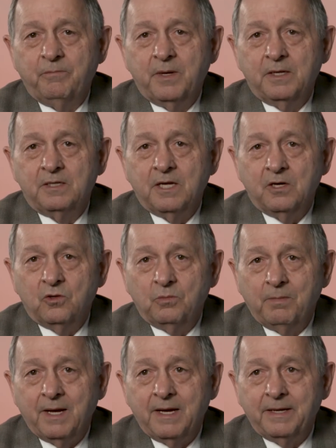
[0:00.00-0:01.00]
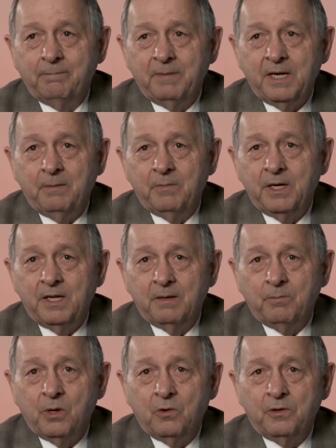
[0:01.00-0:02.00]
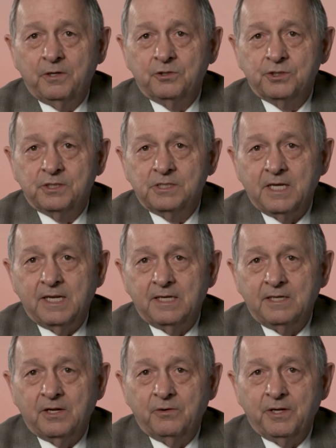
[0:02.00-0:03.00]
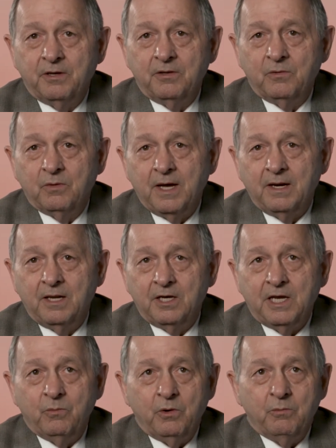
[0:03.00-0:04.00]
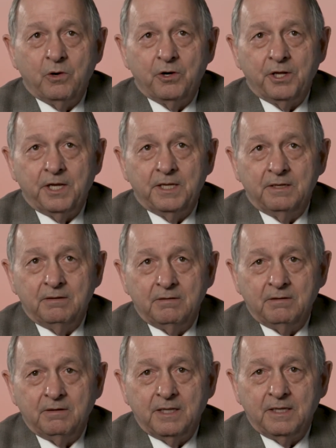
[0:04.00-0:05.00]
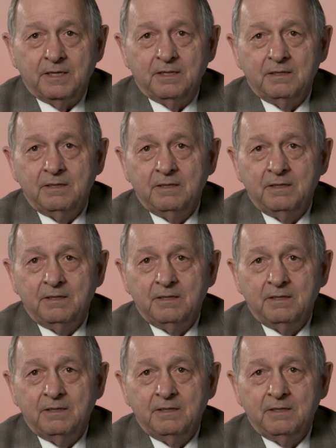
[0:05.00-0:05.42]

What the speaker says: been told by many employers in San Antonio that how lucky we were to get Linda